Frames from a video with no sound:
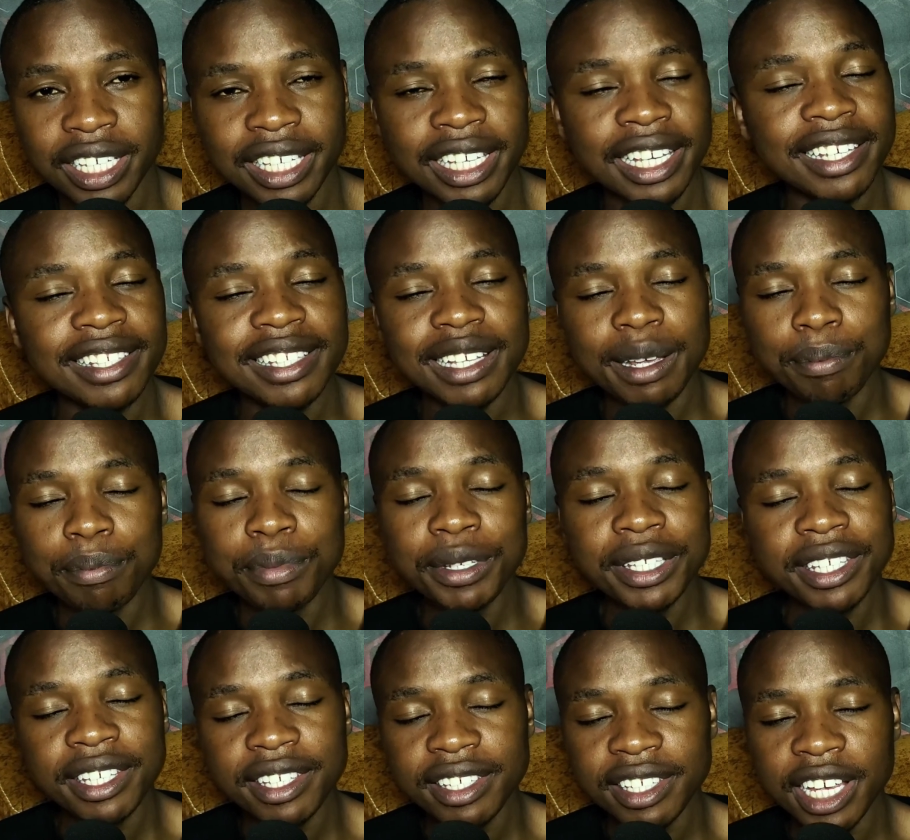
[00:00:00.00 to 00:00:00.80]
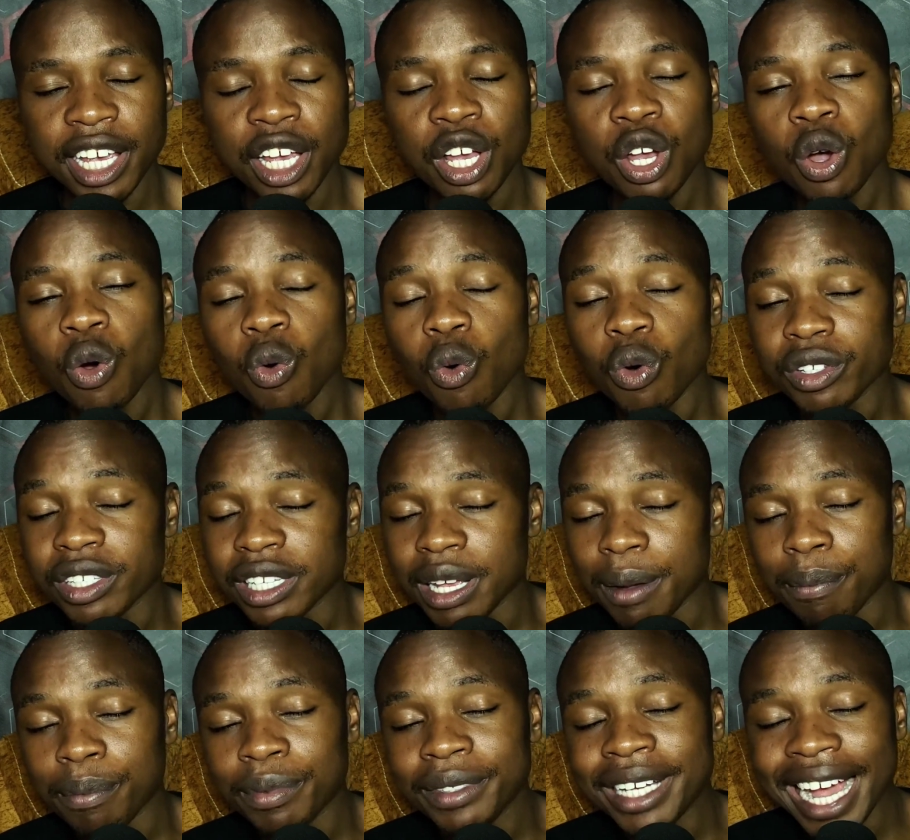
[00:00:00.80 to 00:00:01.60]
Kizza Besigye was
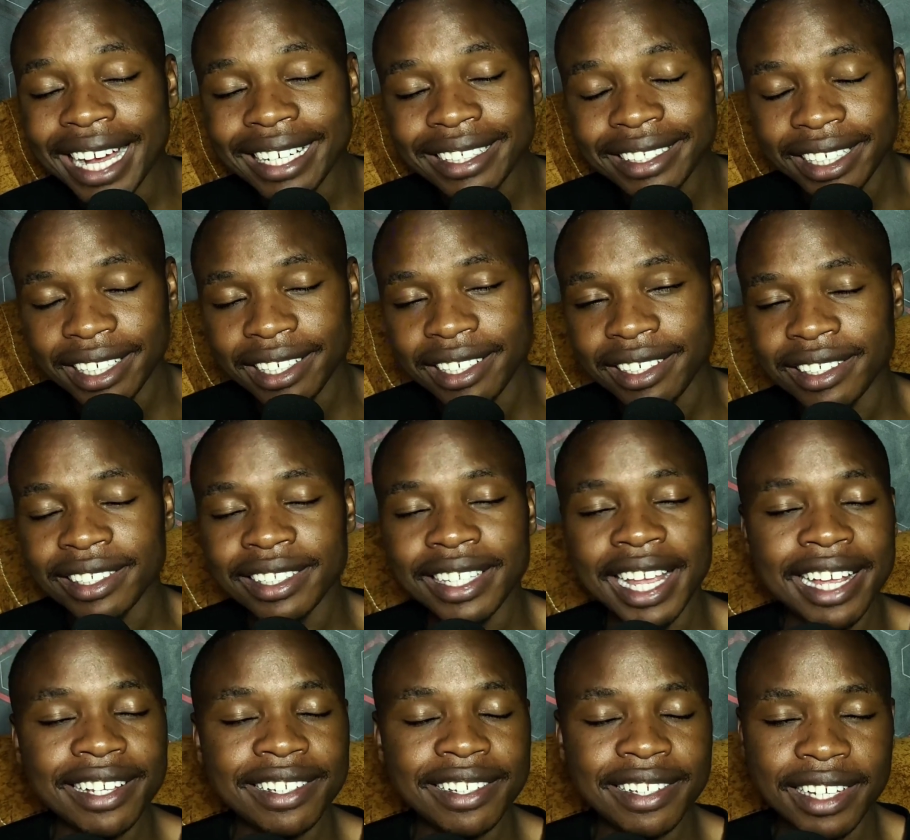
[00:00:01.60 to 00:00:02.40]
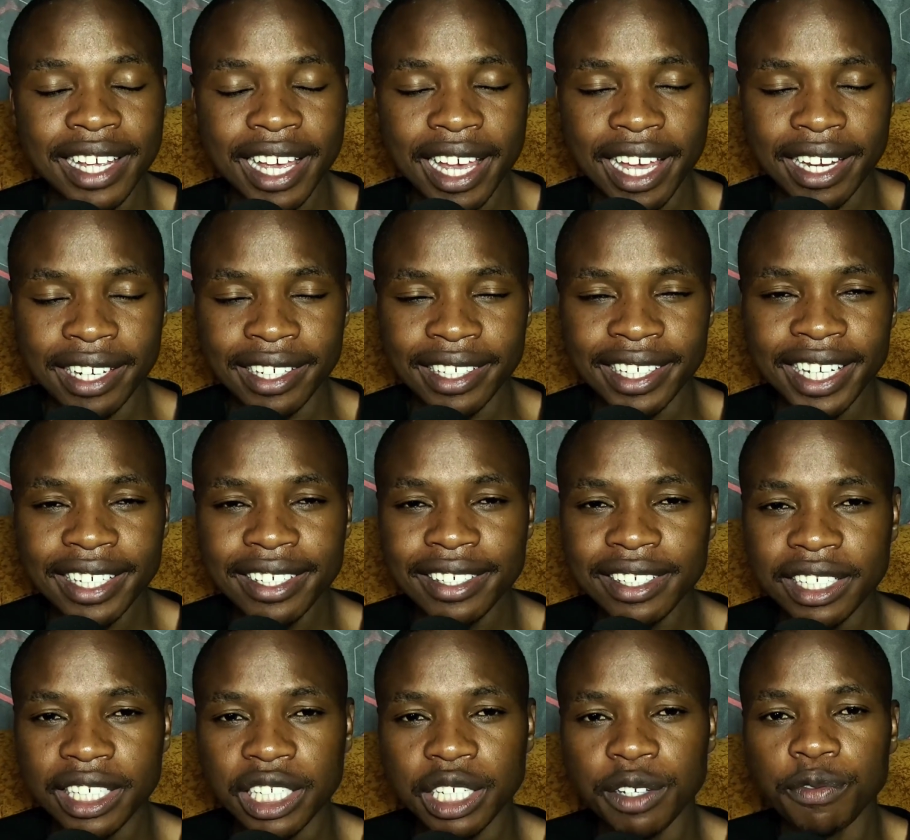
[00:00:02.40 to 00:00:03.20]
abducted just
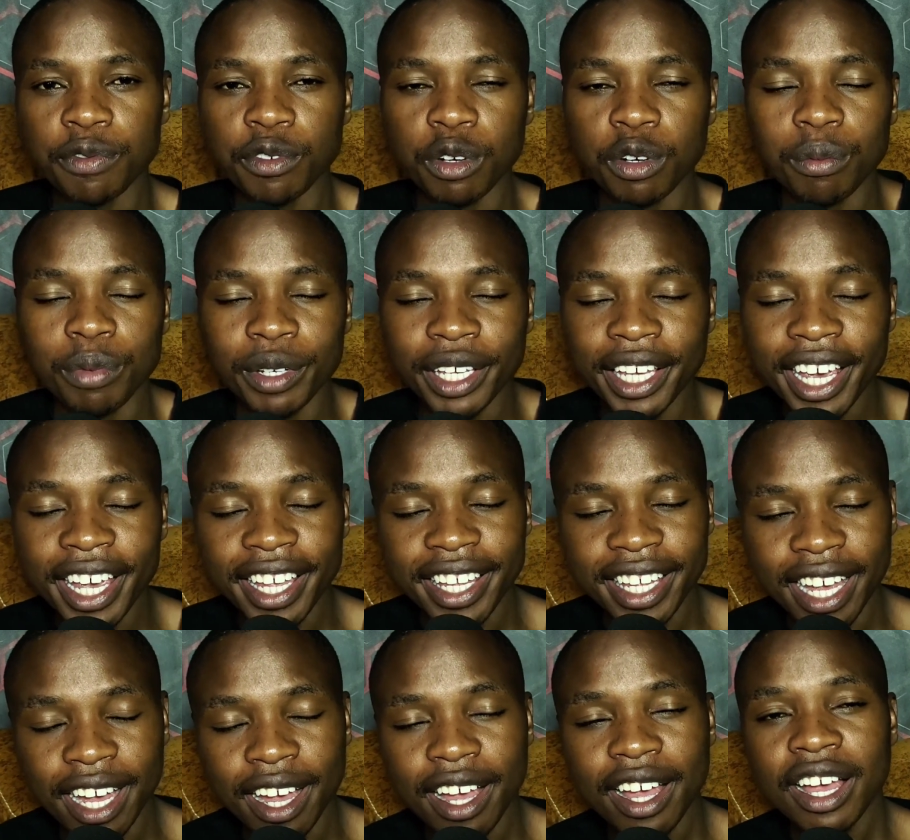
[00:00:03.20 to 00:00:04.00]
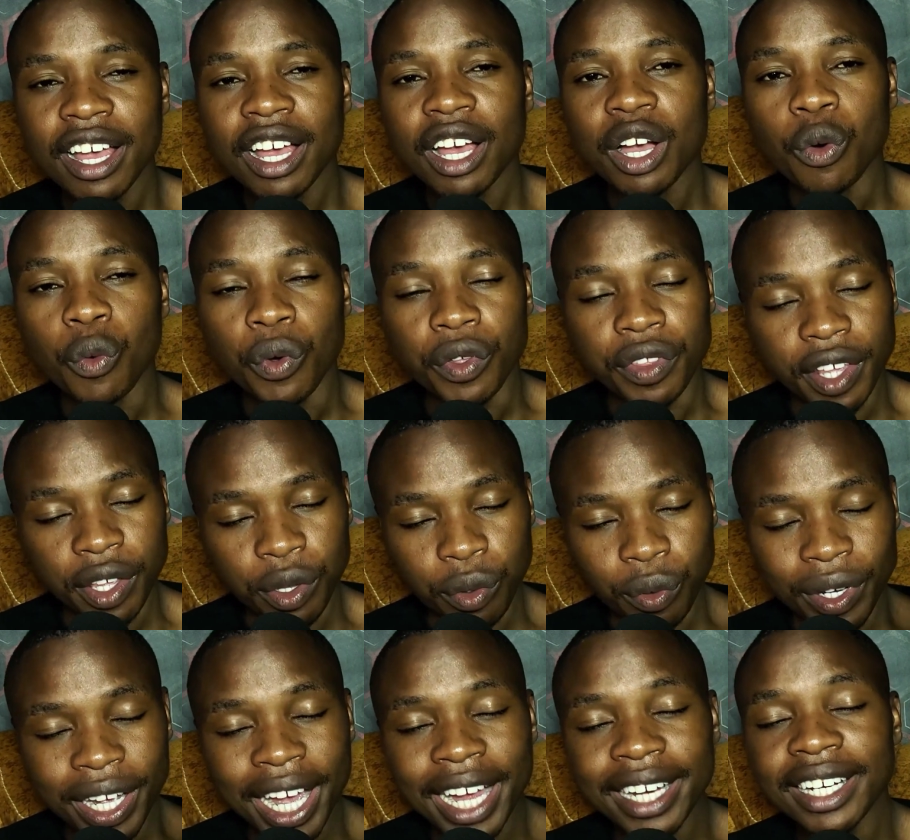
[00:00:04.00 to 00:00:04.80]
lately from Kenya with the
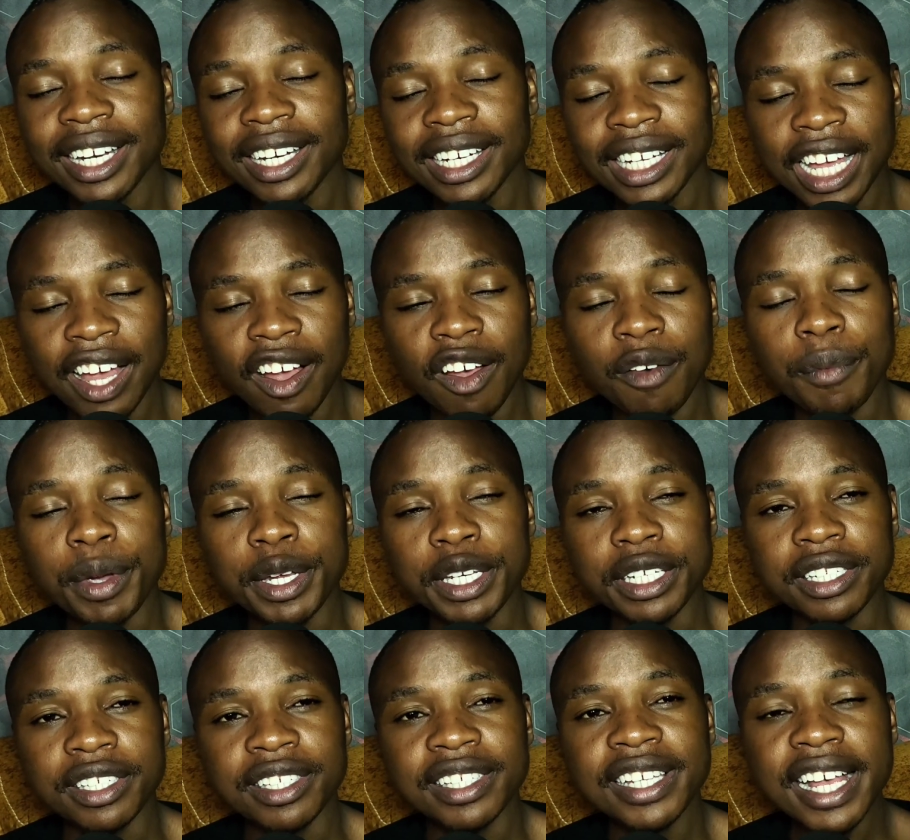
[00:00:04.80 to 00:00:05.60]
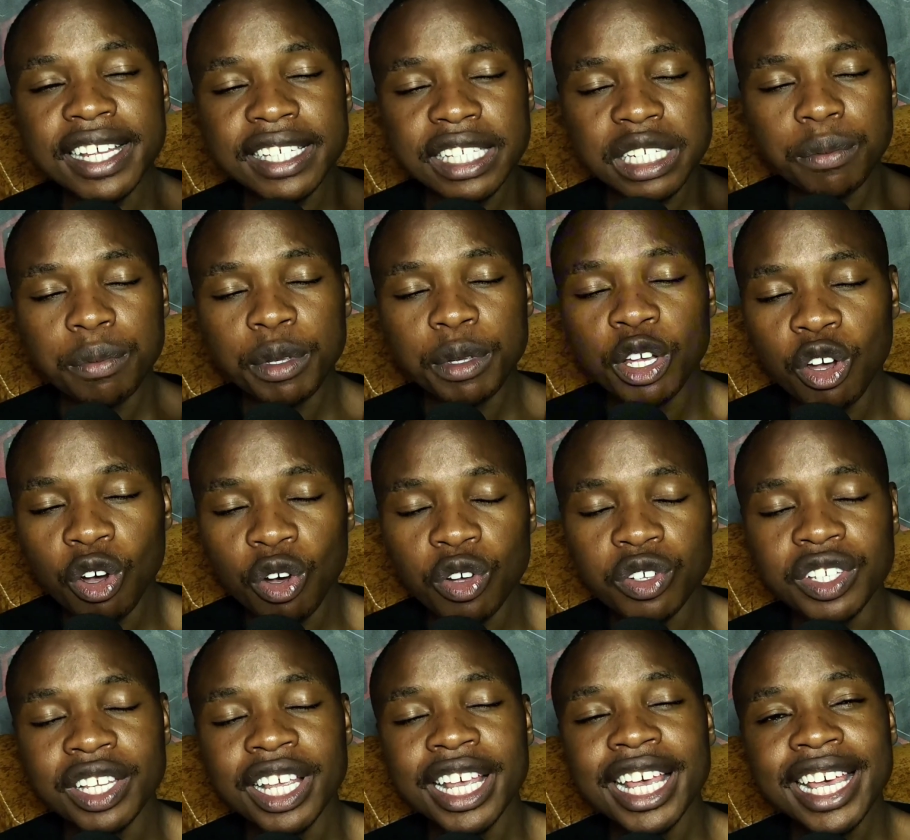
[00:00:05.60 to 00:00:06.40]
Ugandan government just
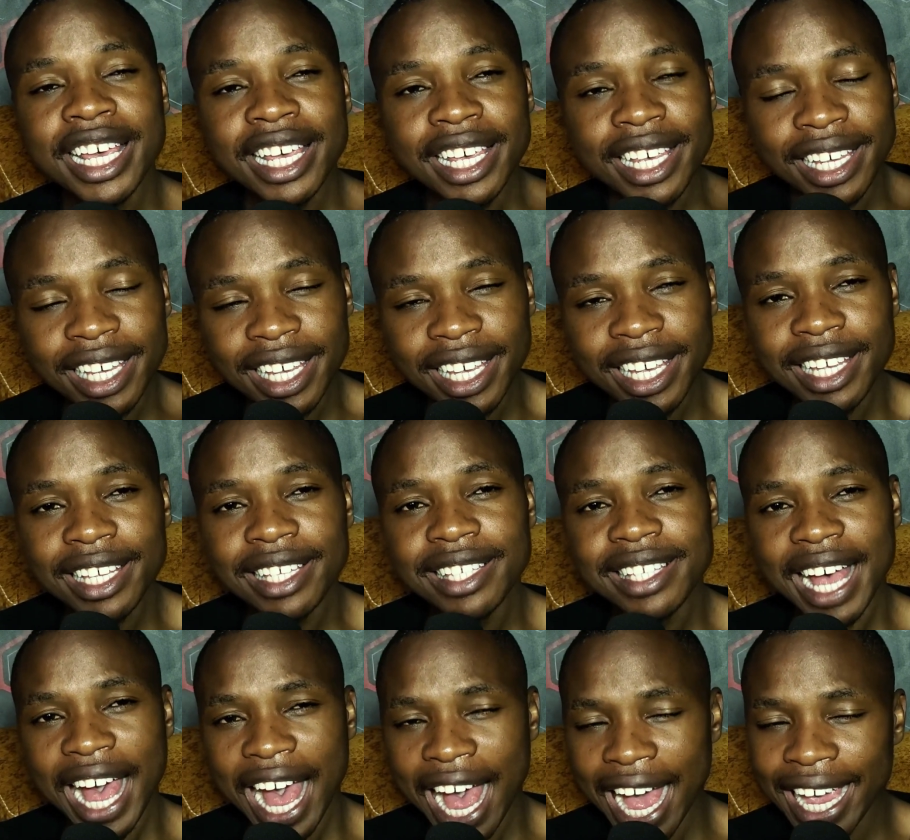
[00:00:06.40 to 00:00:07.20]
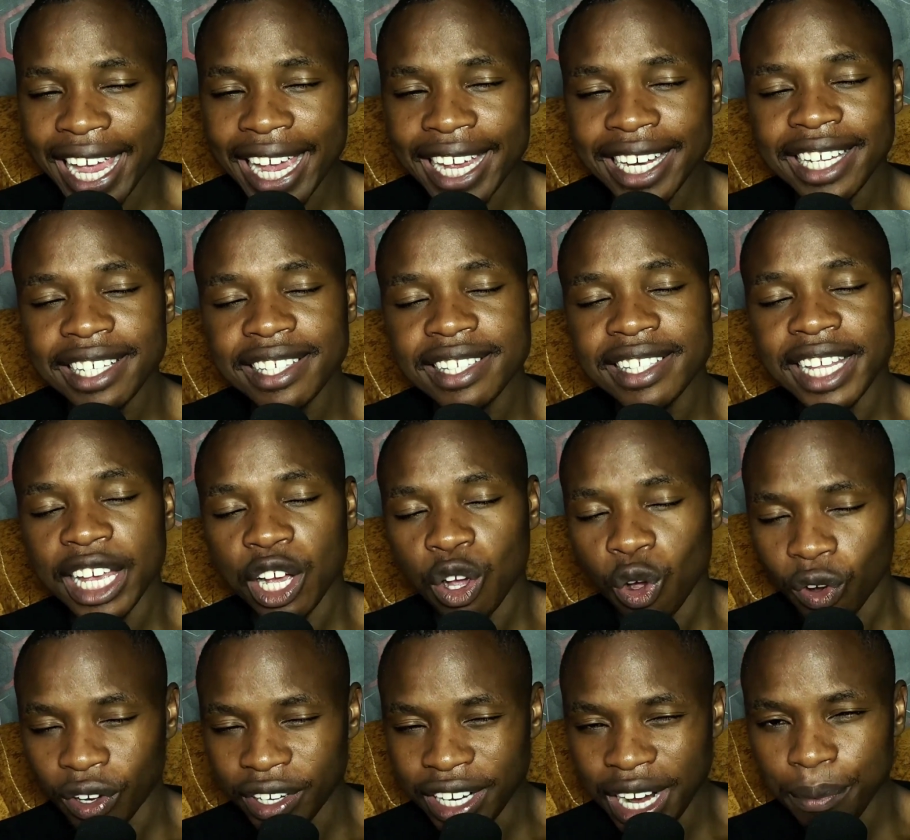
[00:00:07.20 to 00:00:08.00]
because he is against the
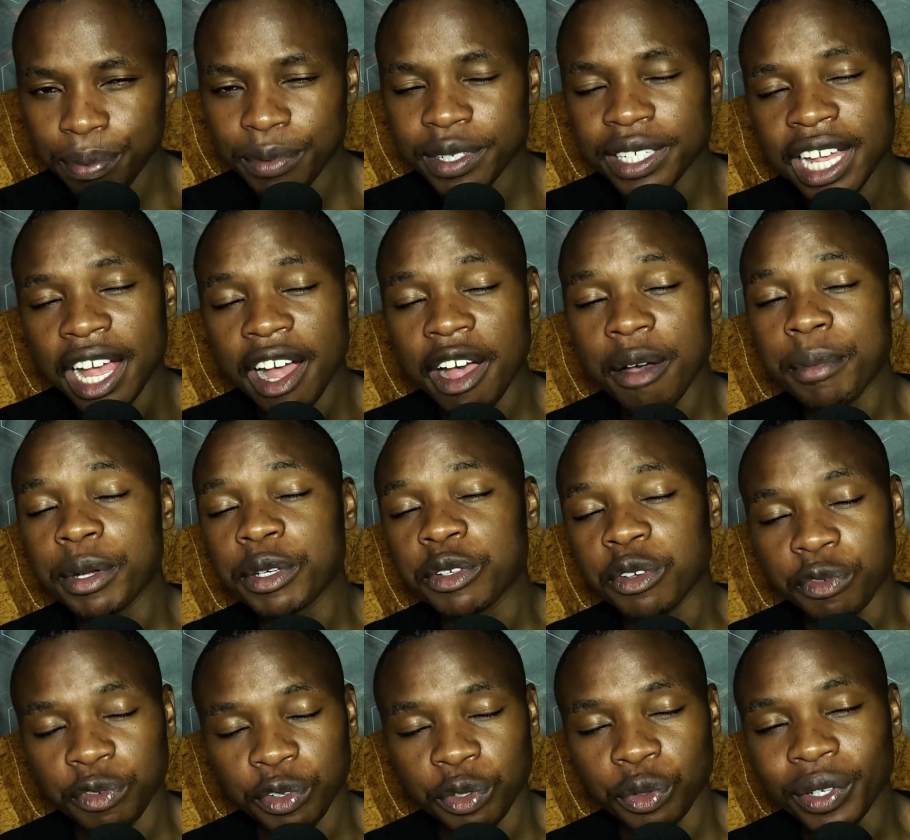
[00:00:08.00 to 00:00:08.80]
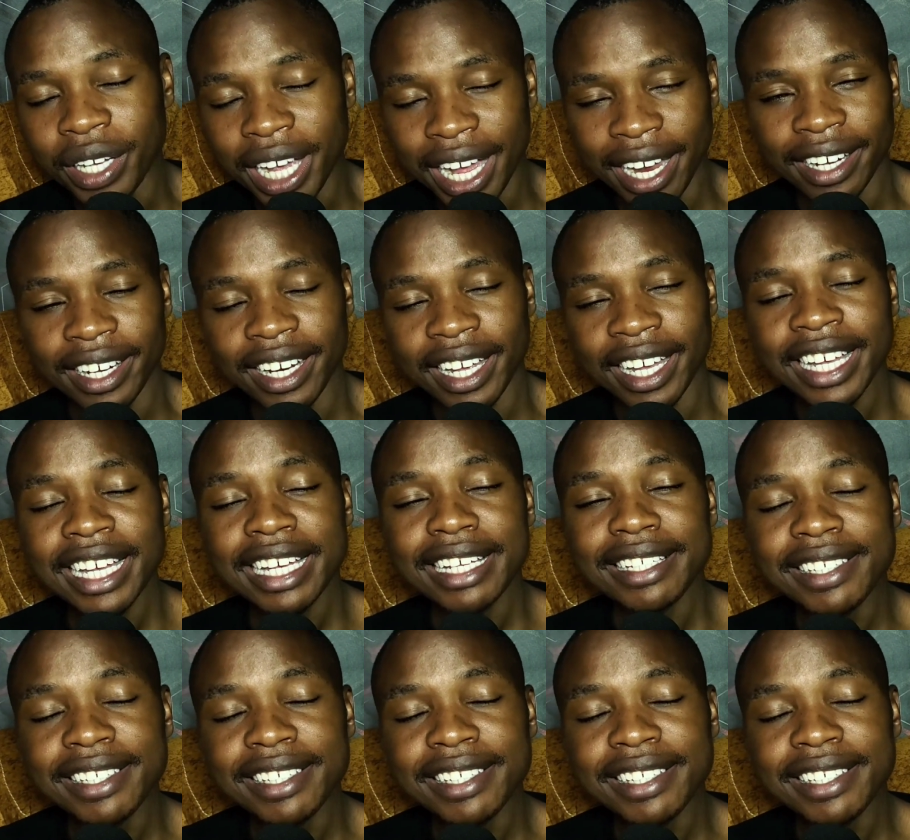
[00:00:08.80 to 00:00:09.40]
corrupt government of Uganda,